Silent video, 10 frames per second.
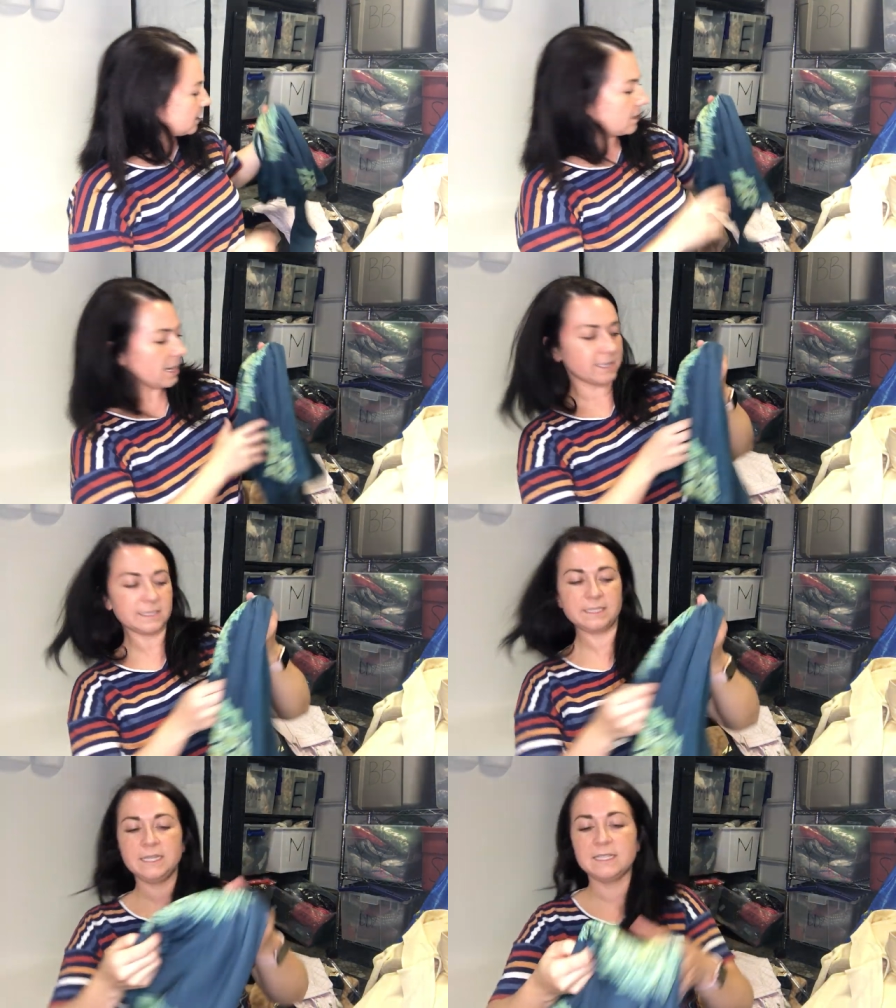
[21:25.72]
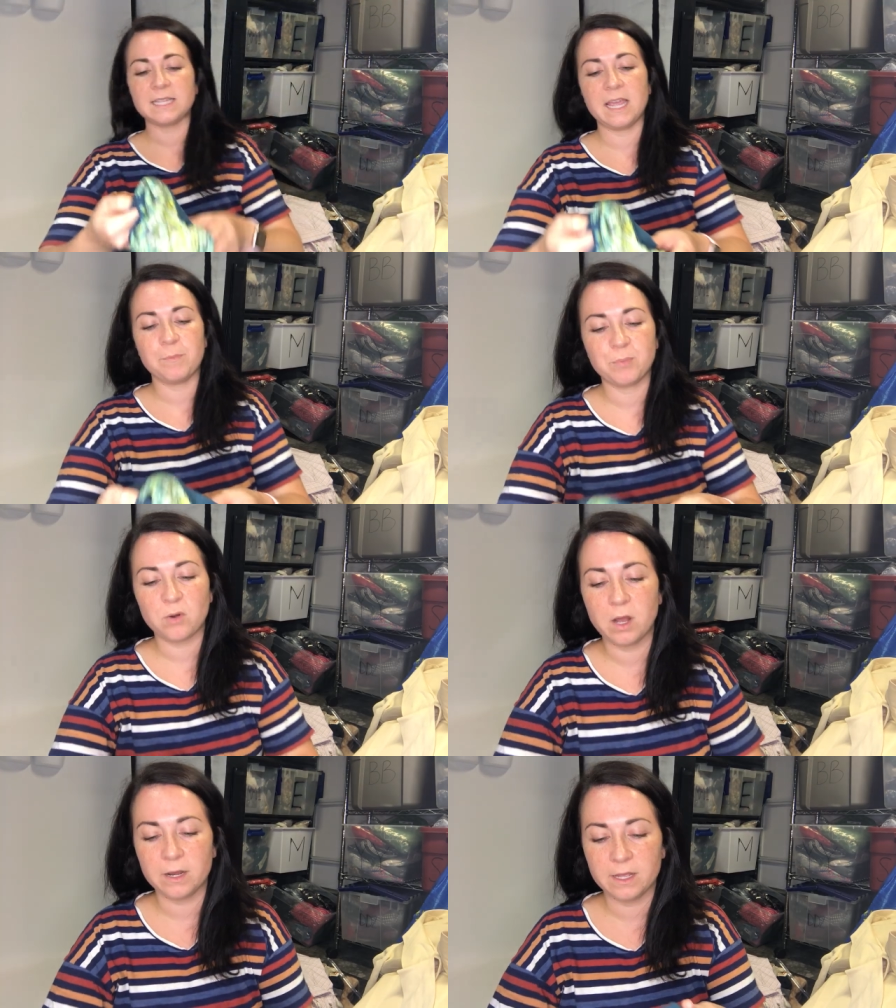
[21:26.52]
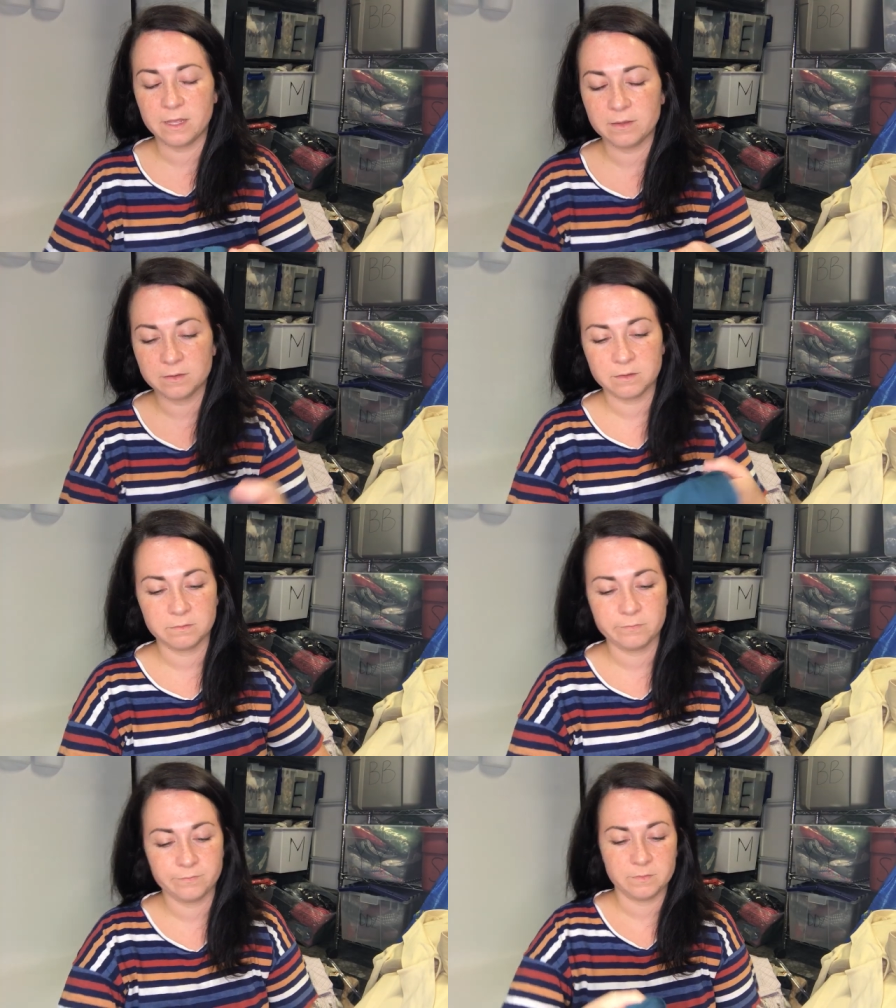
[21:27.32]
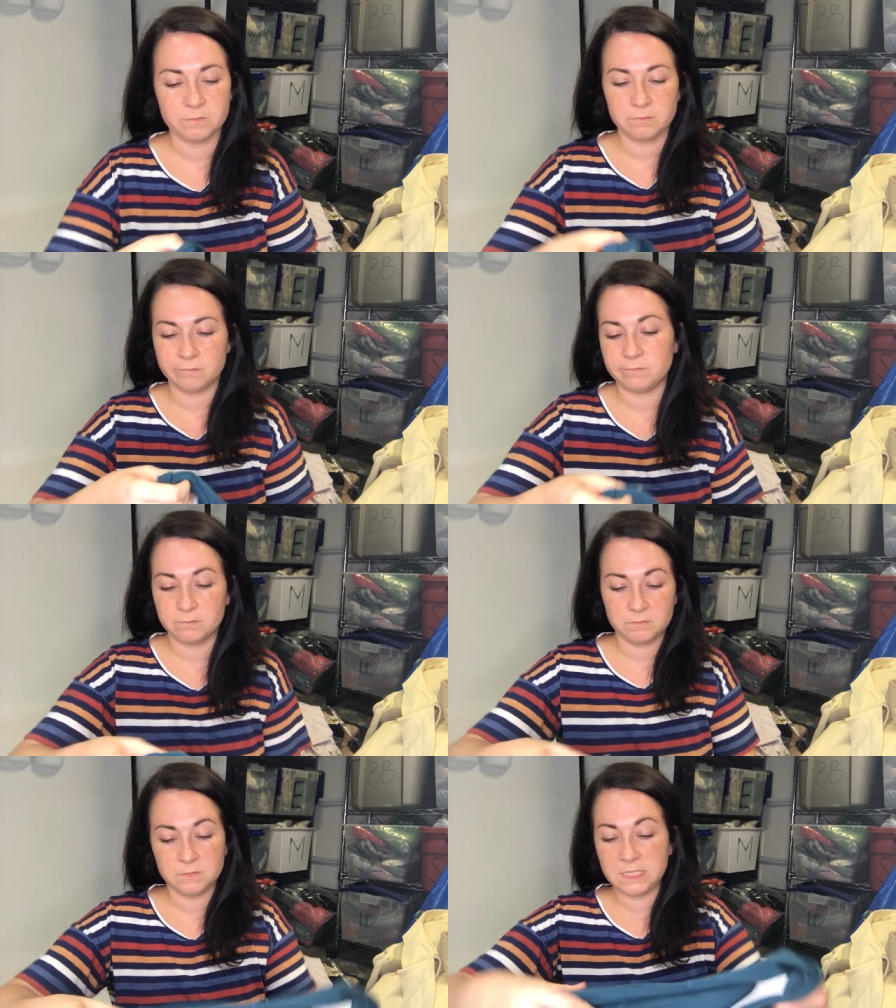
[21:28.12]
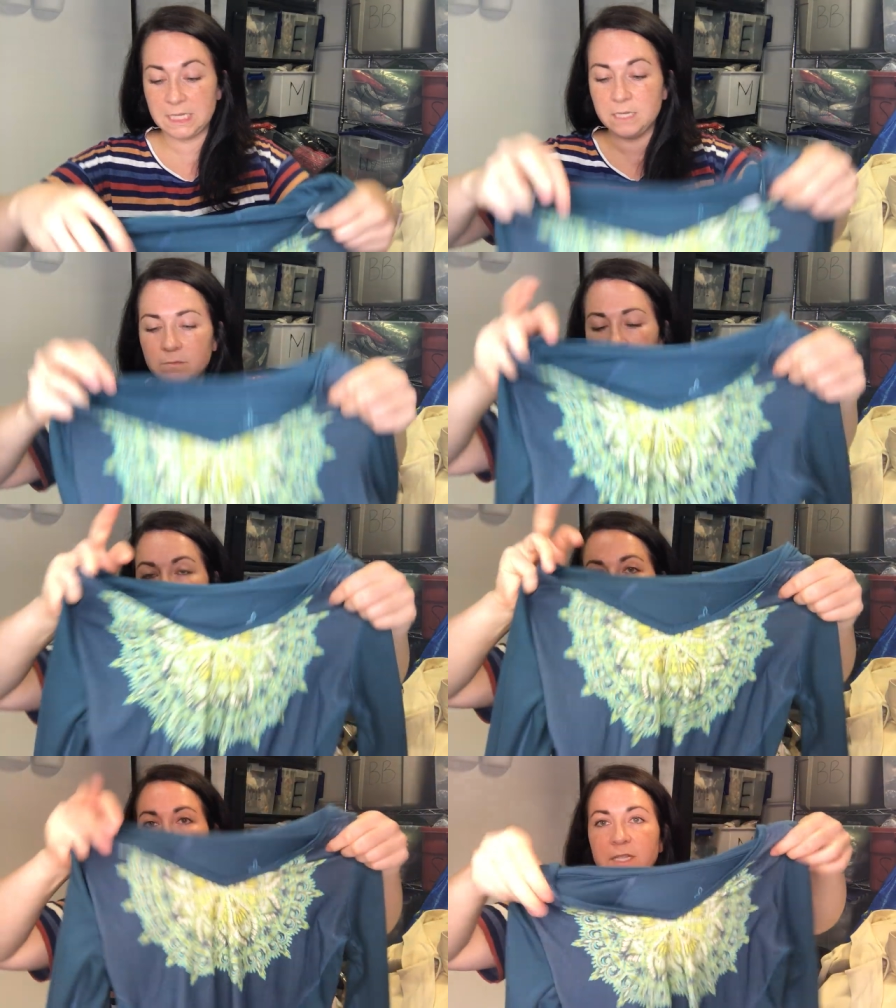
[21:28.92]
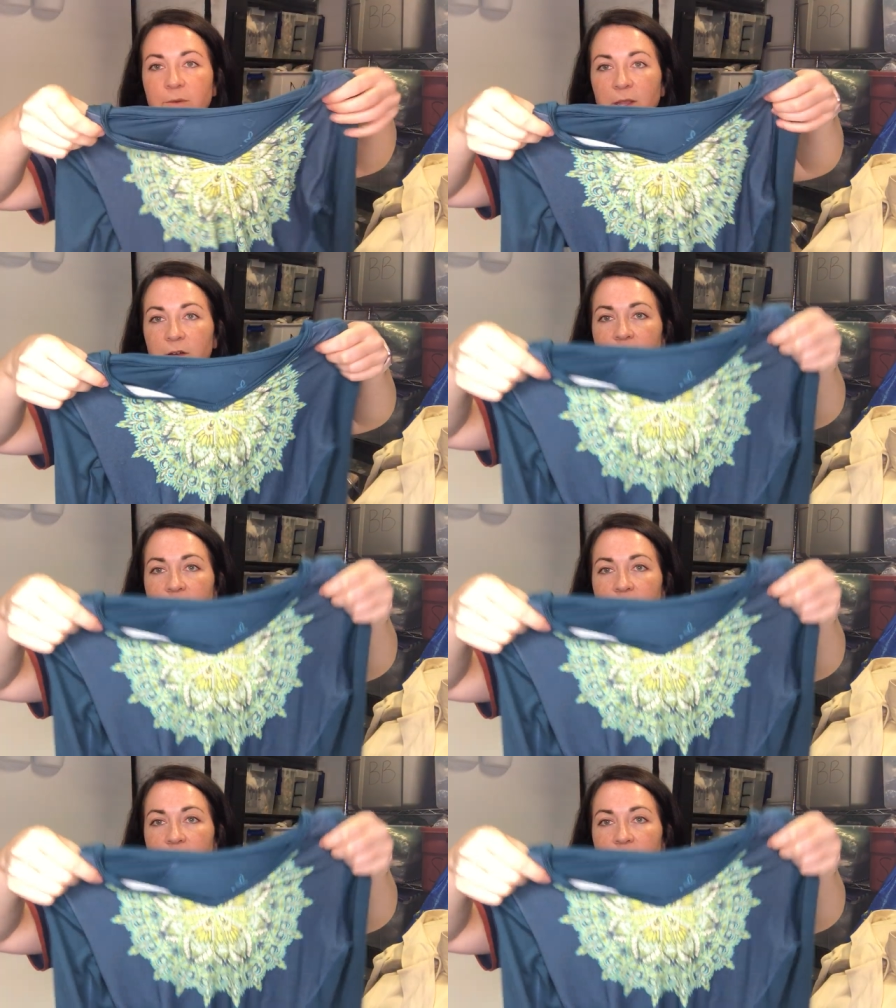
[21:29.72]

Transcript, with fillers: Next is a Prana tee, long sleeve tee with a